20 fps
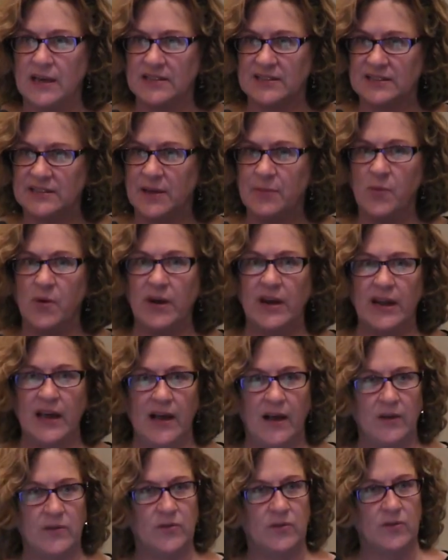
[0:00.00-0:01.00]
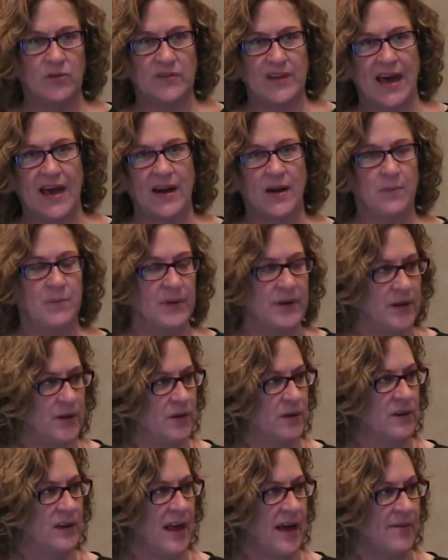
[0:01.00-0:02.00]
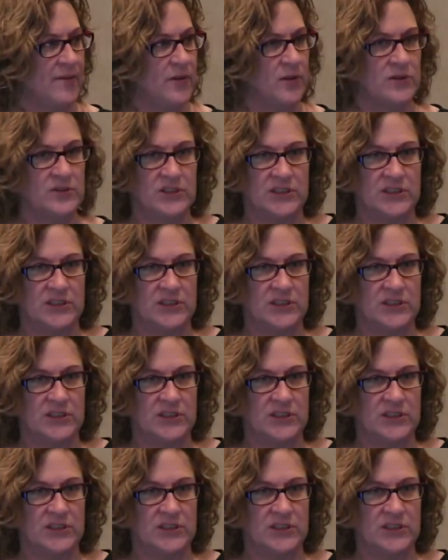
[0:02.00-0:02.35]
someone else who's at a peer level.